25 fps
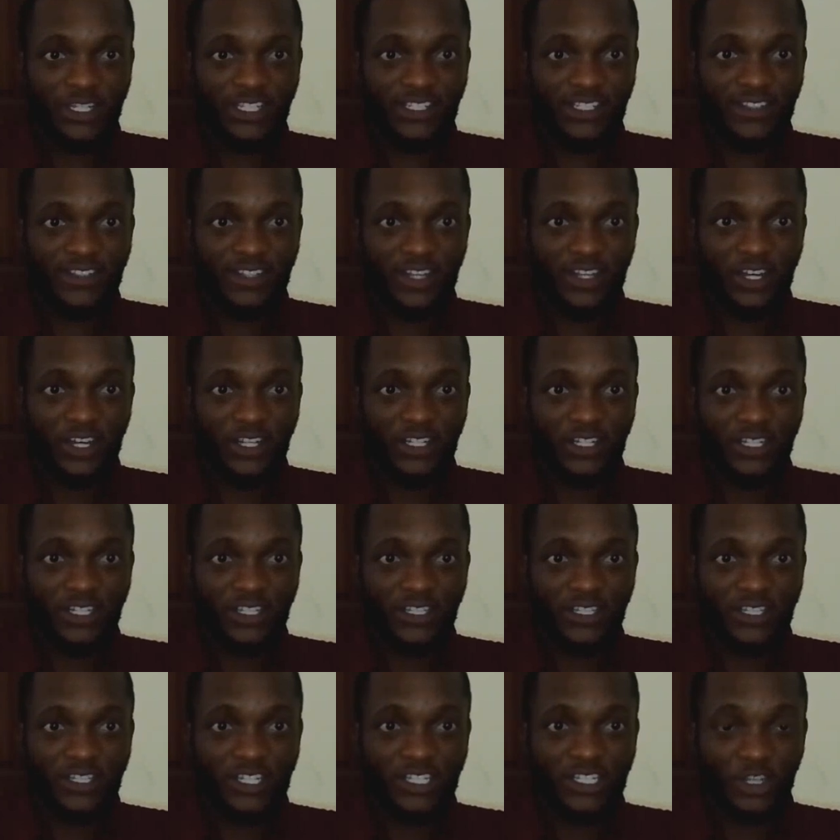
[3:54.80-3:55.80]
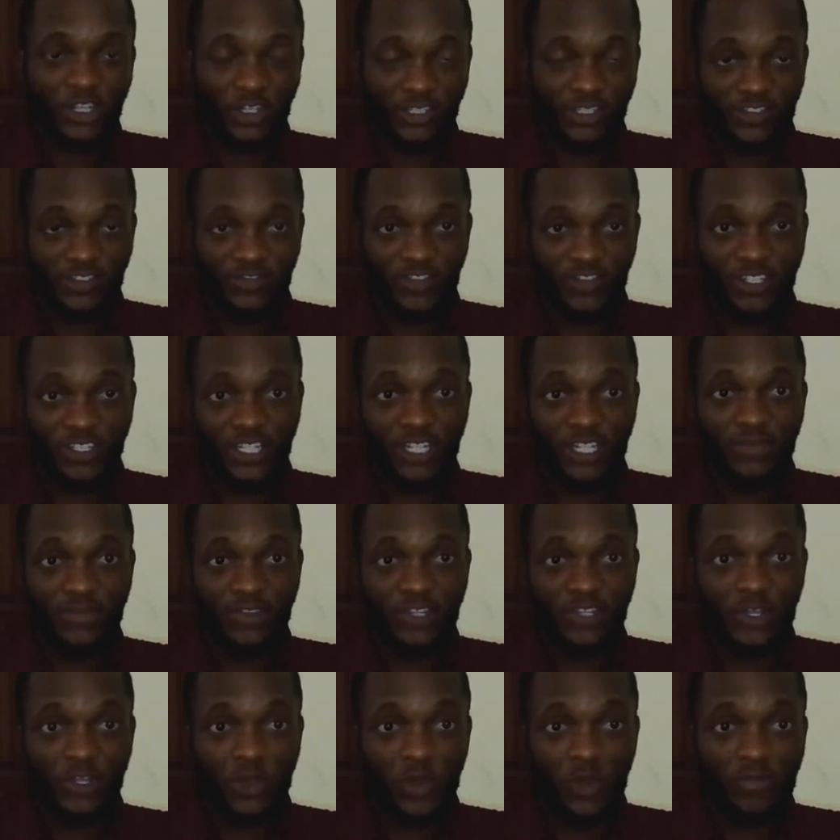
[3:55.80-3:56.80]
this uh, the, the just trended
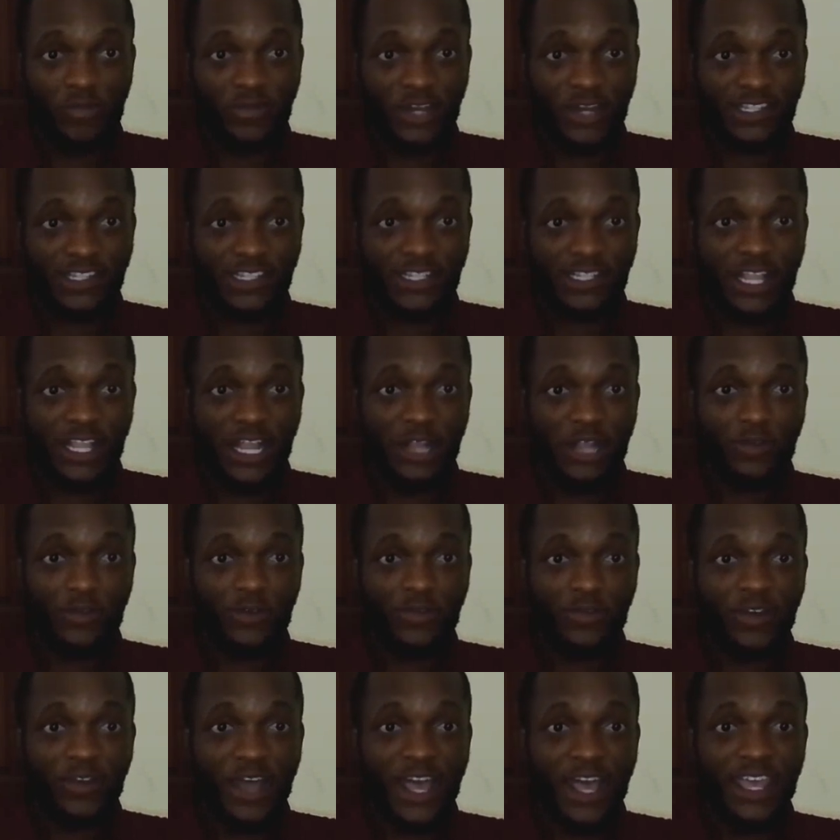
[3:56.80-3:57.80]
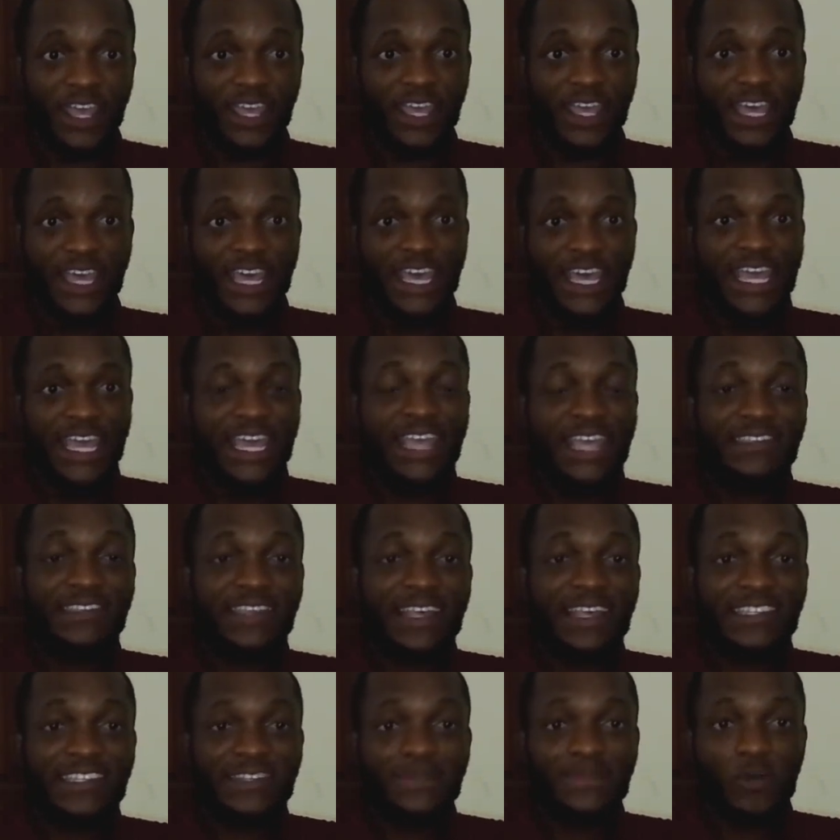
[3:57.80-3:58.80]
video of Nasir El Rufai
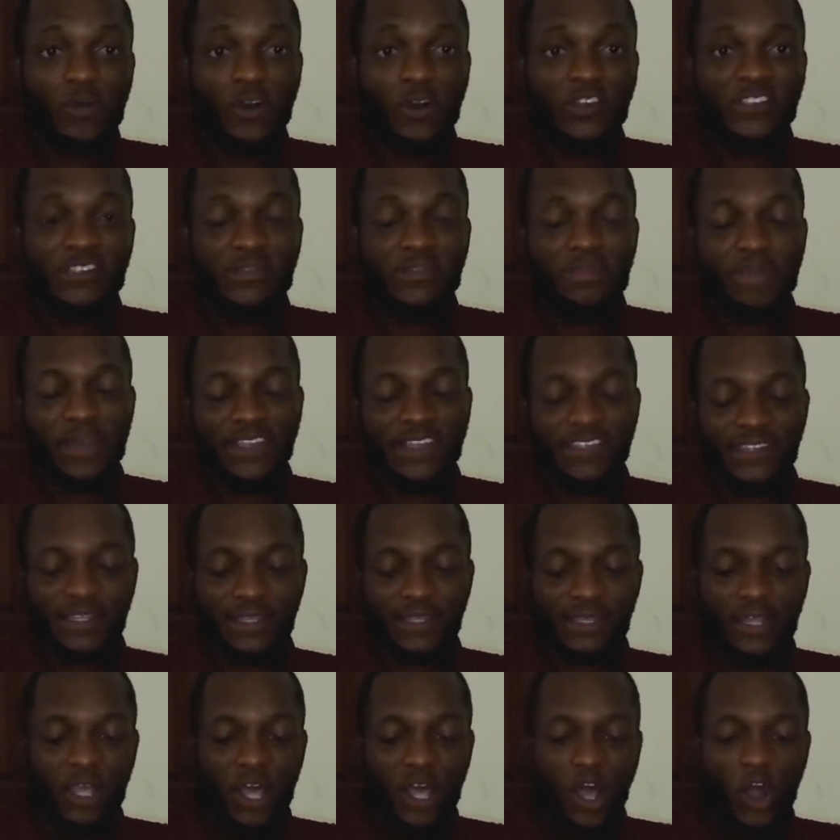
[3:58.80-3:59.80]
is a spokesperson